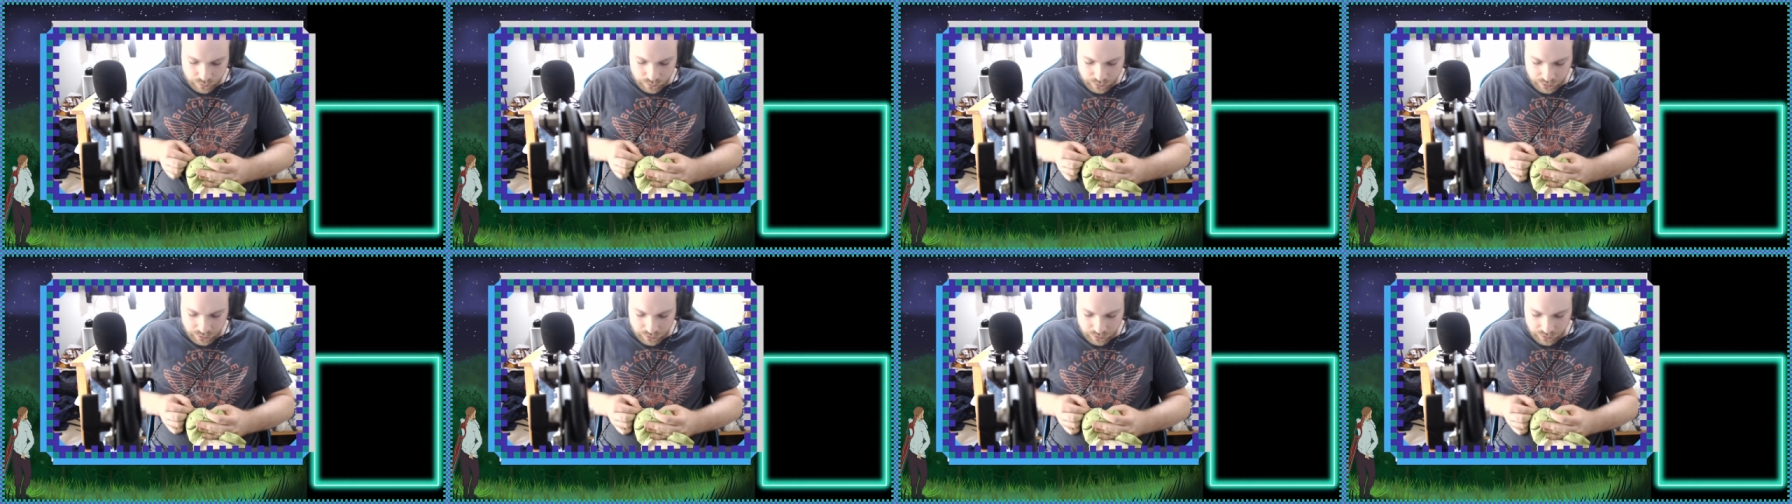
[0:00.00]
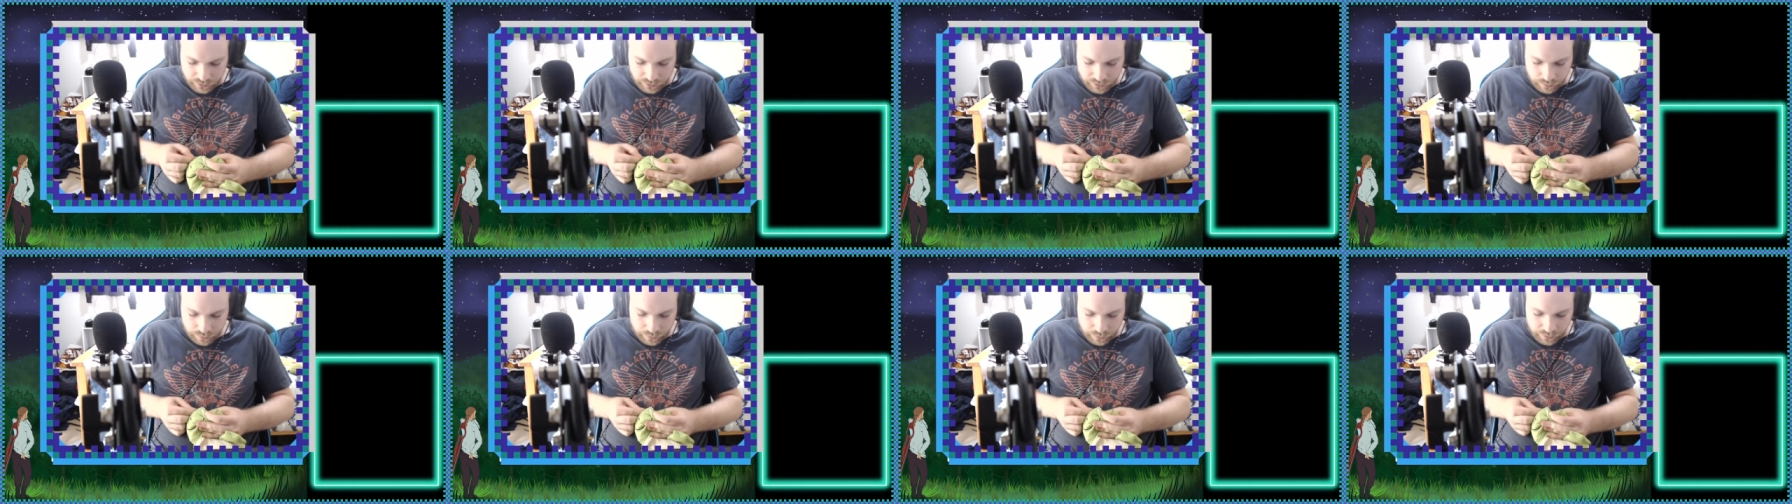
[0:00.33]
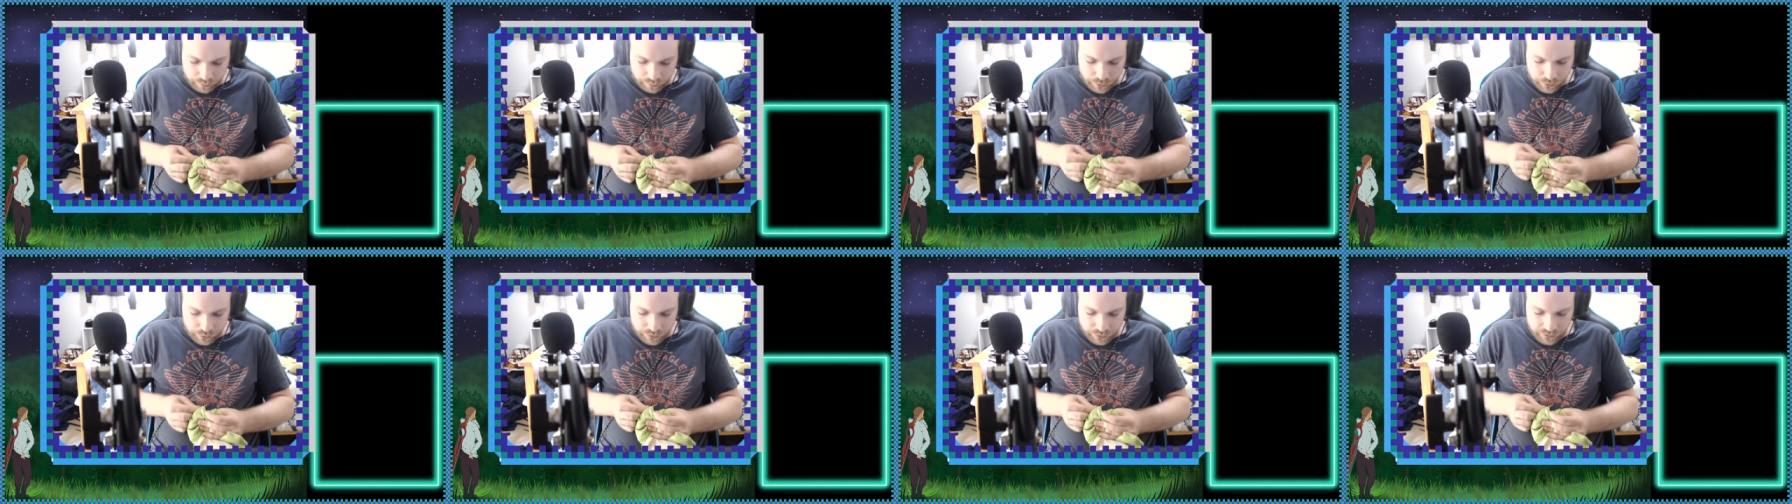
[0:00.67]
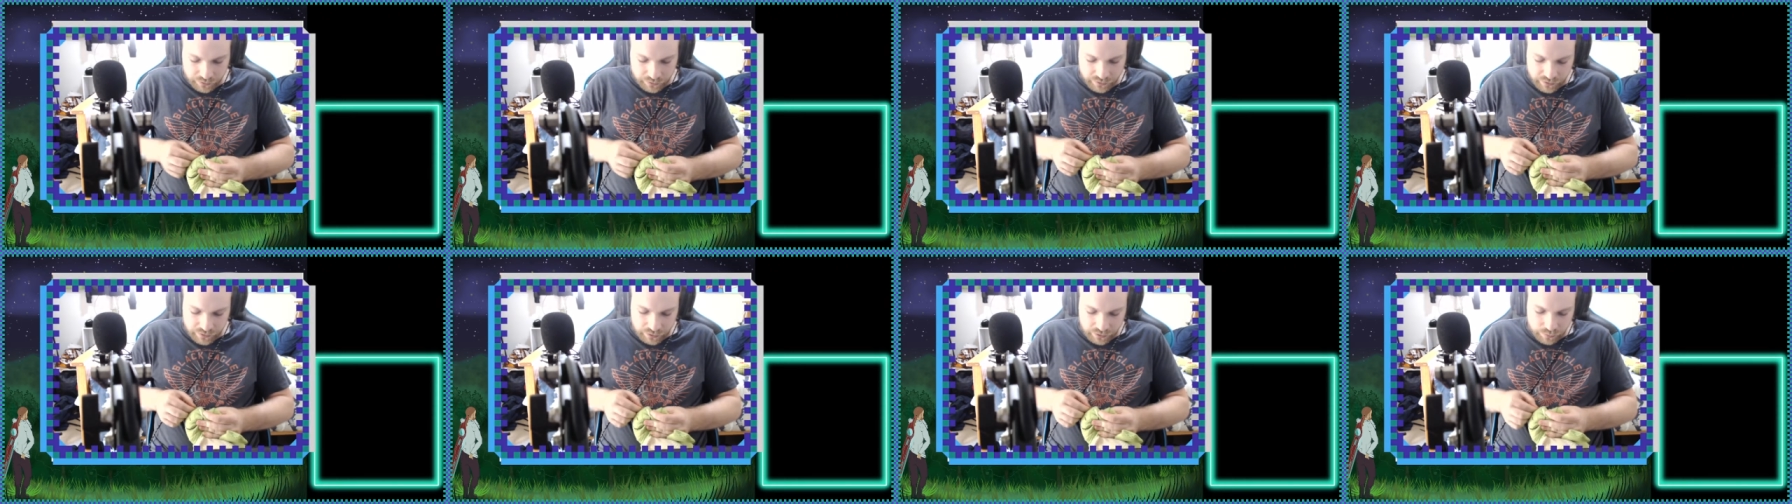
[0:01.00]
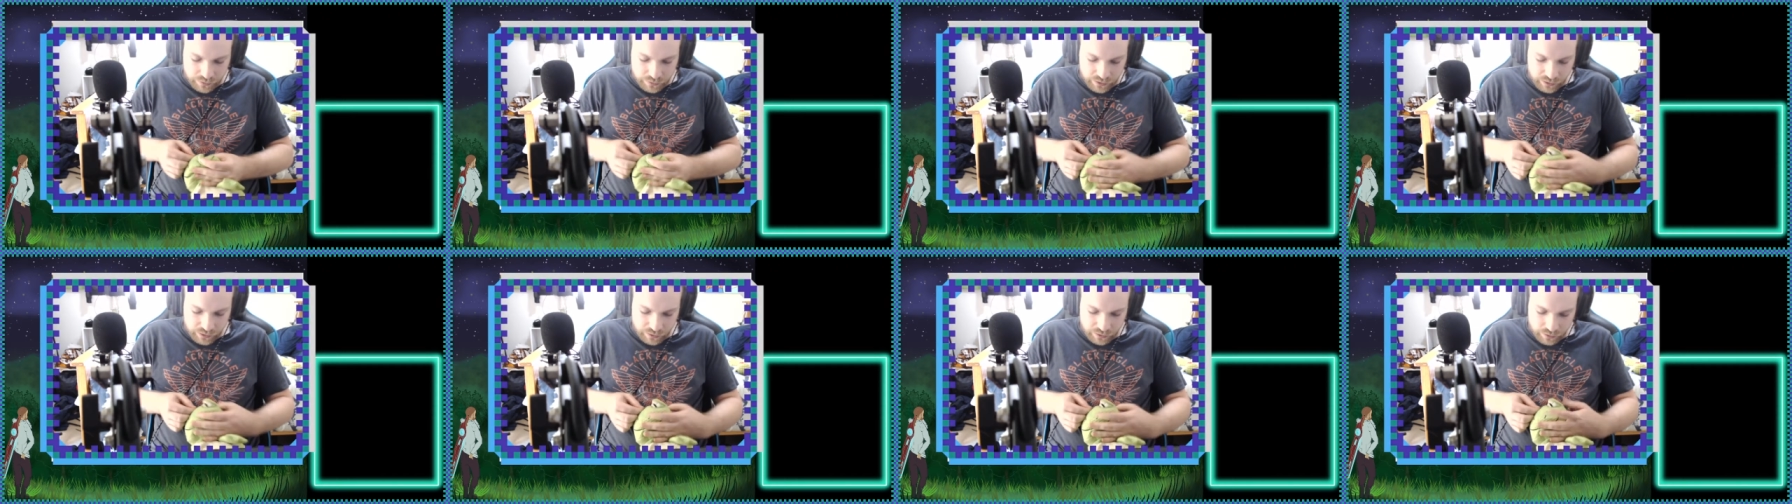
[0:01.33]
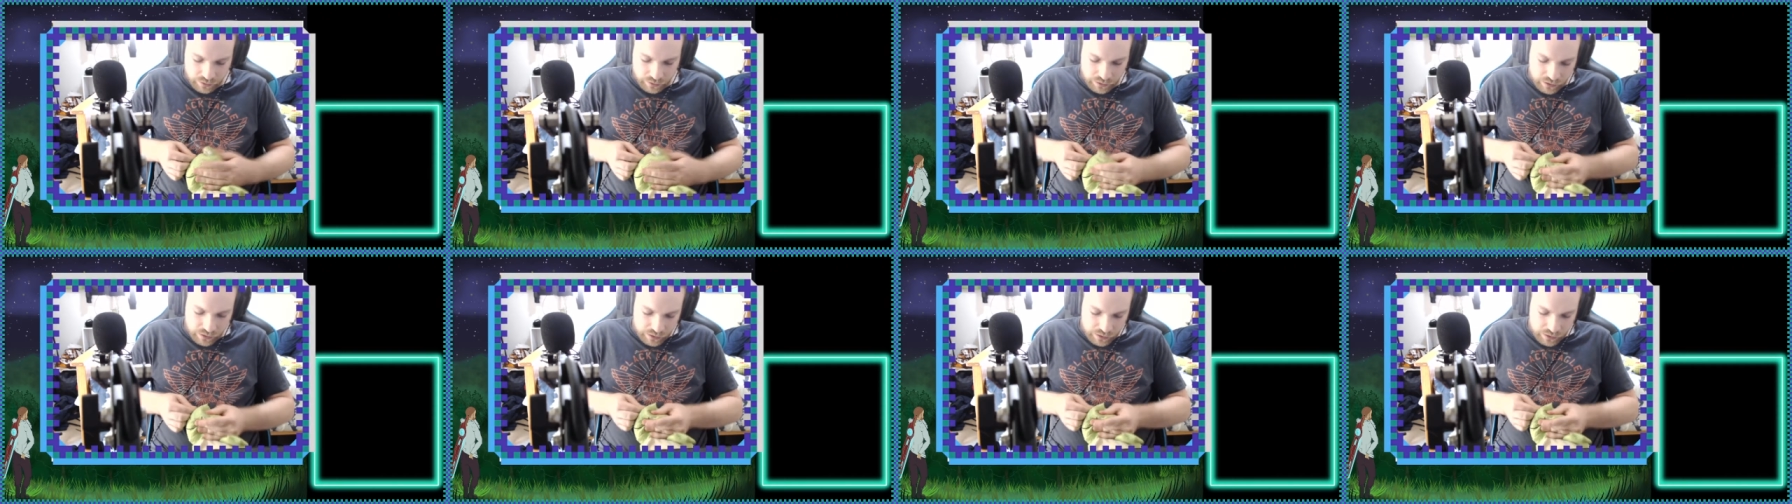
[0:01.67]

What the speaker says: We don't need to be pulling the seams together